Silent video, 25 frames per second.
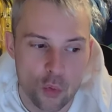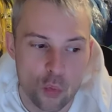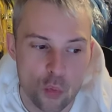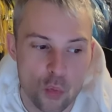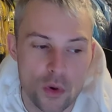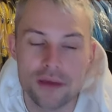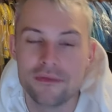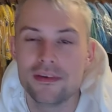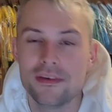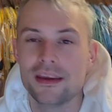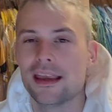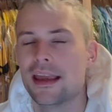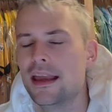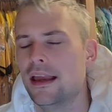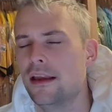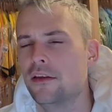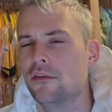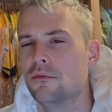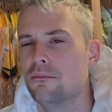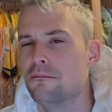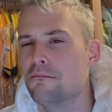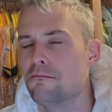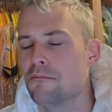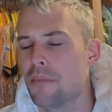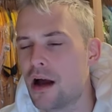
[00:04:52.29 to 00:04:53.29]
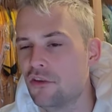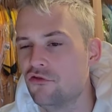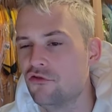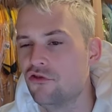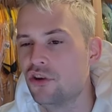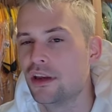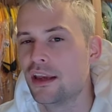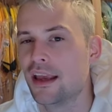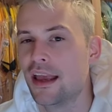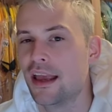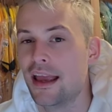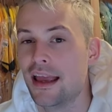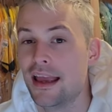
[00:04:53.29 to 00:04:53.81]
weaving his
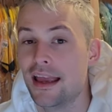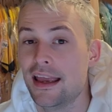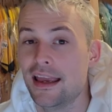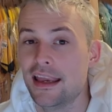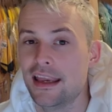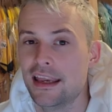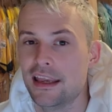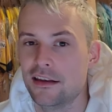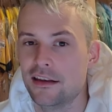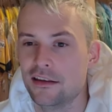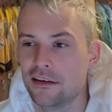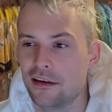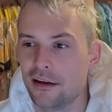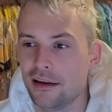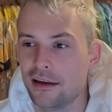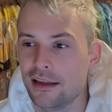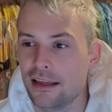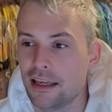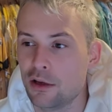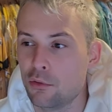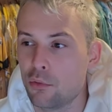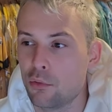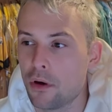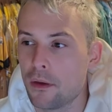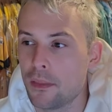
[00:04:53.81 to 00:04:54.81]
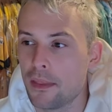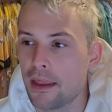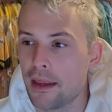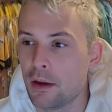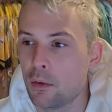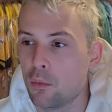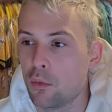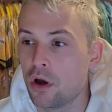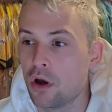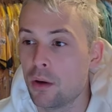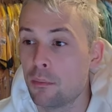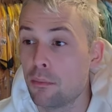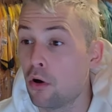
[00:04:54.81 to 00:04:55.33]
magic in the league where they
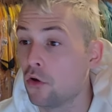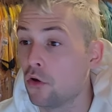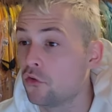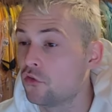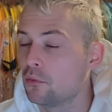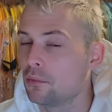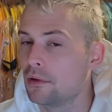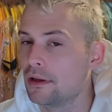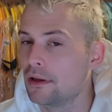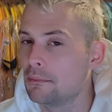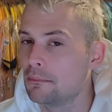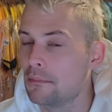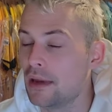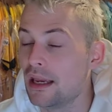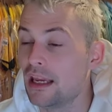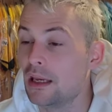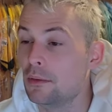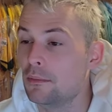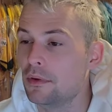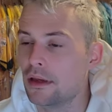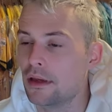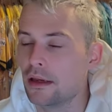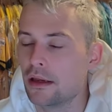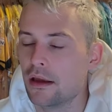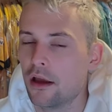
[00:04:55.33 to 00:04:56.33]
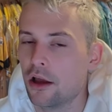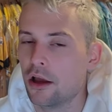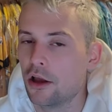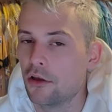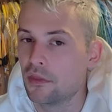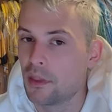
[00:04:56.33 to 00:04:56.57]
were possibly, maybe,